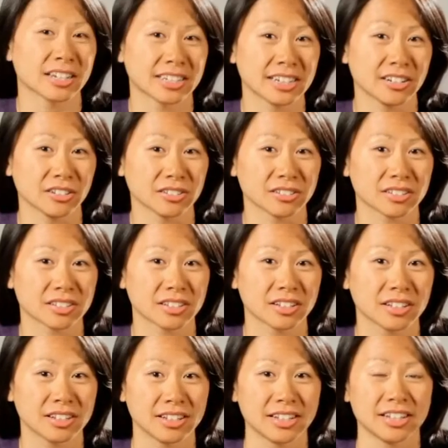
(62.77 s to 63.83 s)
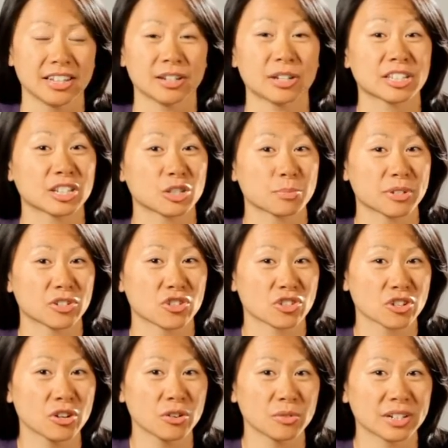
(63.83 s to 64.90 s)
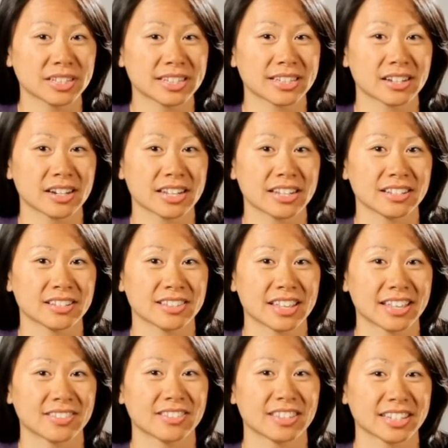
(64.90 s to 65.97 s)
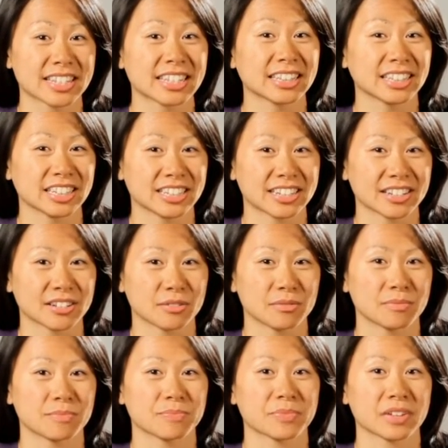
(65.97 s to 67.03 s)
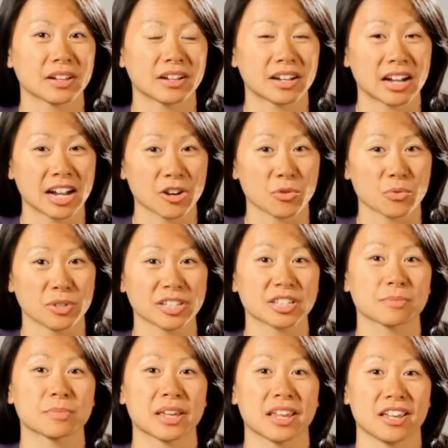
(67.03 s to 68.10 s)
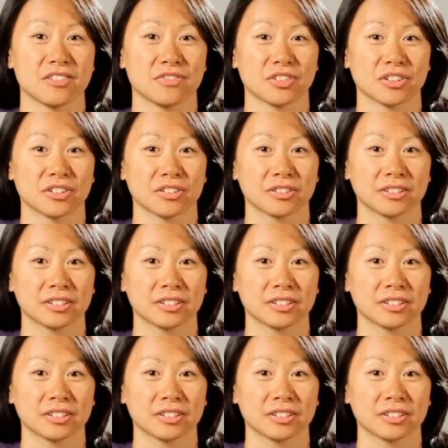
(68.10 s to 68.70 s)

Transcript: adults, because it's been shown in studies that this can lead to higher risk behavior.